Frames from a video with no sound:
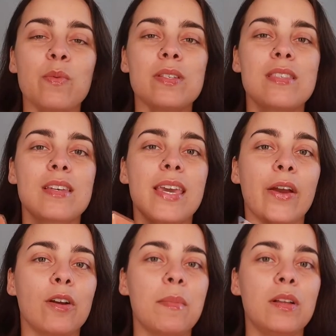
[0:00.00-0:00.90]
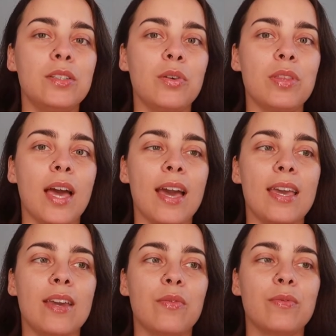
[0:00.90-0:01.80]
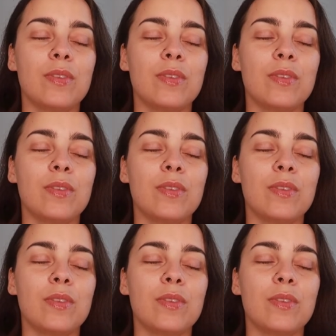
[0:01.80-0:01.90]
was the caramel note that it